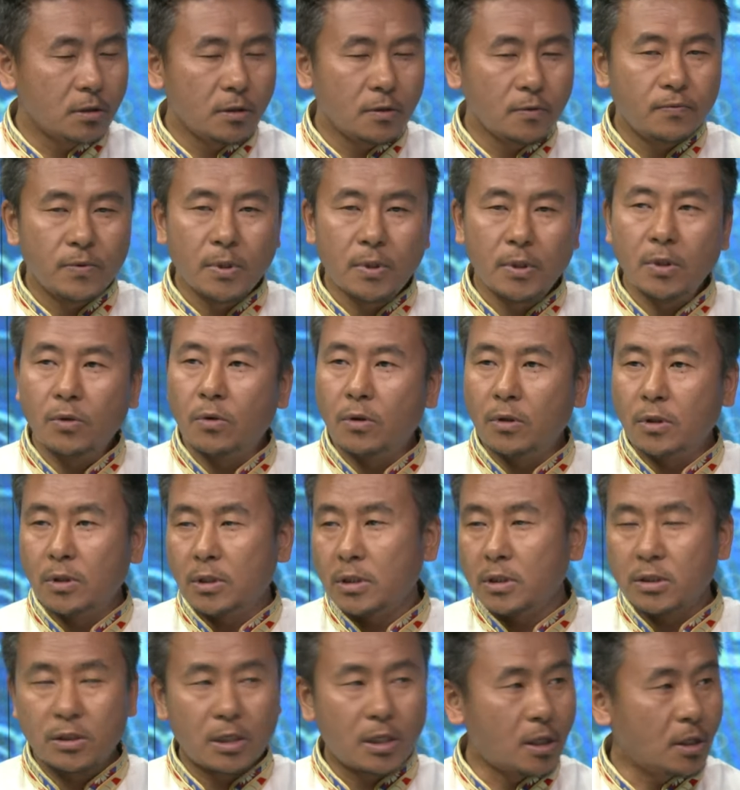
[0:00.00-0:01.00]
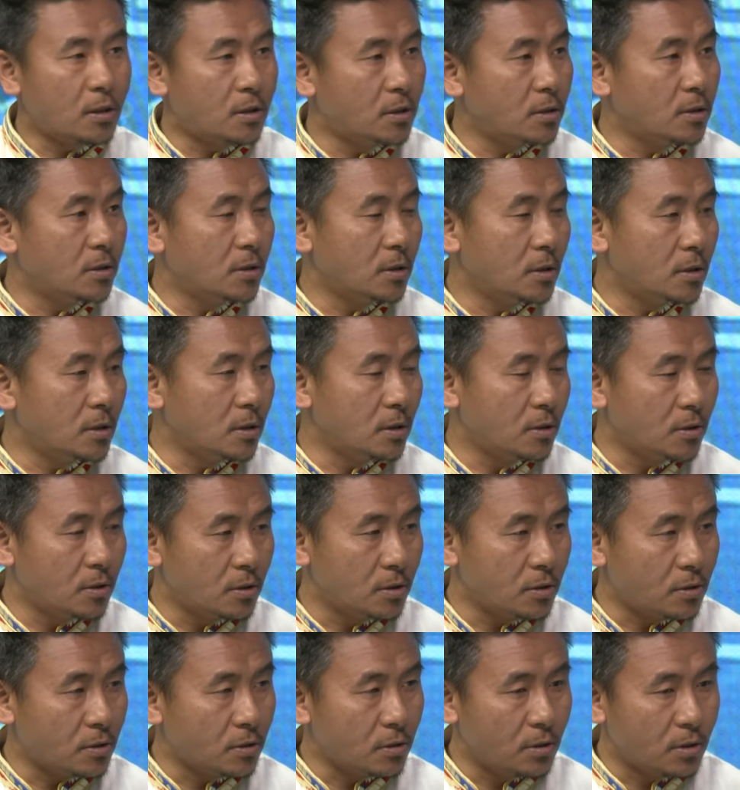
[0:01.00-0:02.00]
If they already started the
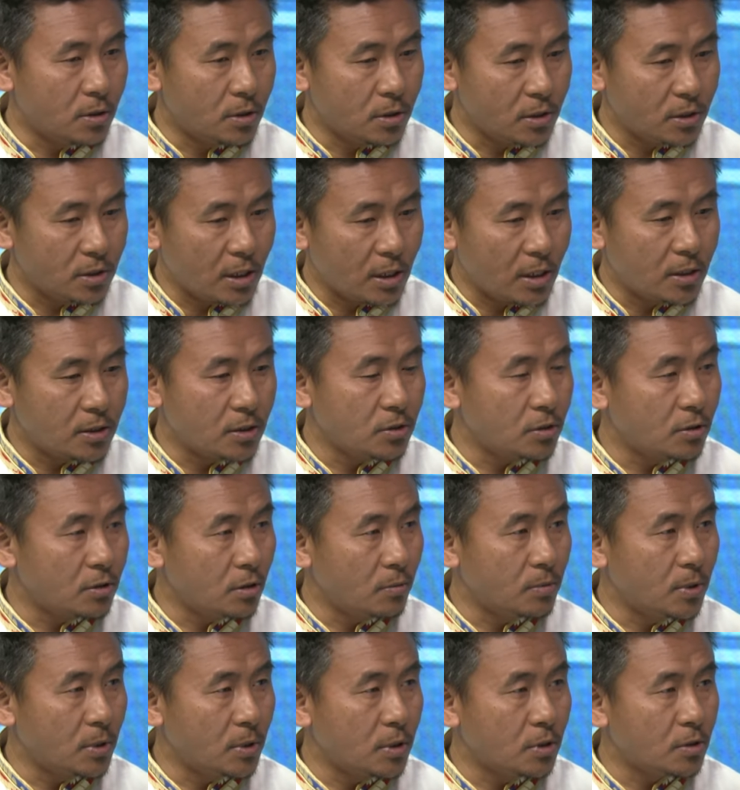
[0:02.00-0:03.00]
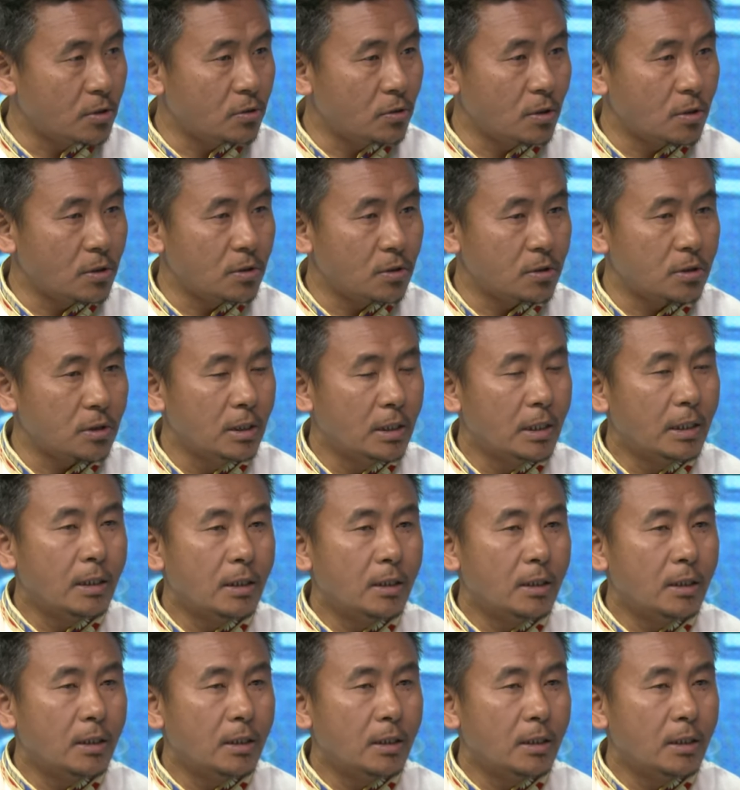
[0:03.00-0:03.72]
digitization of their resources,